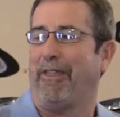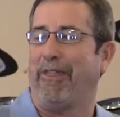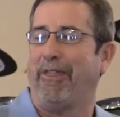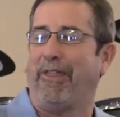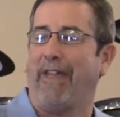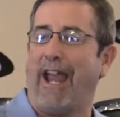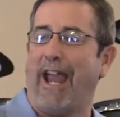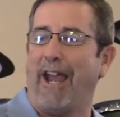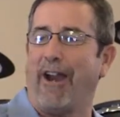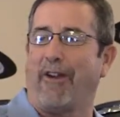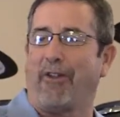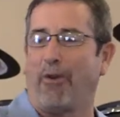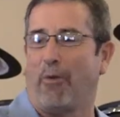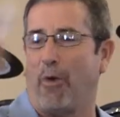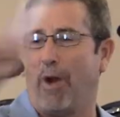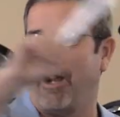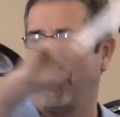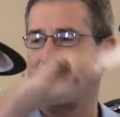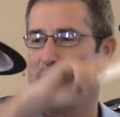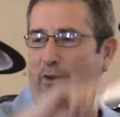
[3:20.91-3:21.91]
they are the
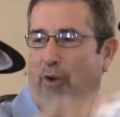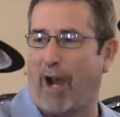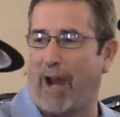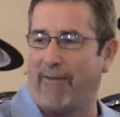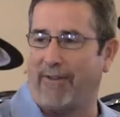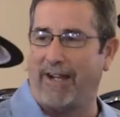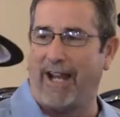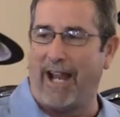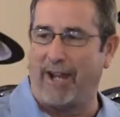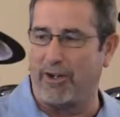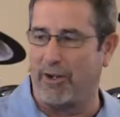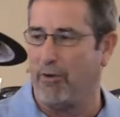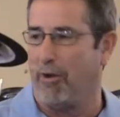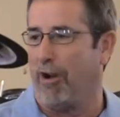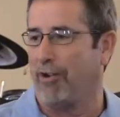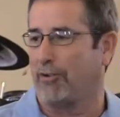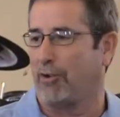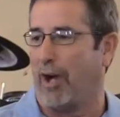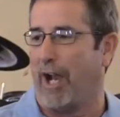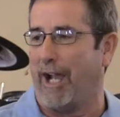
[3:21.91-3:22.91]
ones driving that
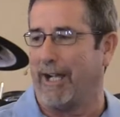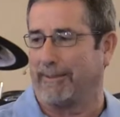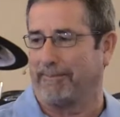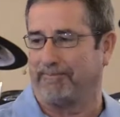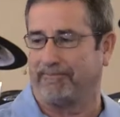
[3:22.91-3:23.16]
U-Haul truck,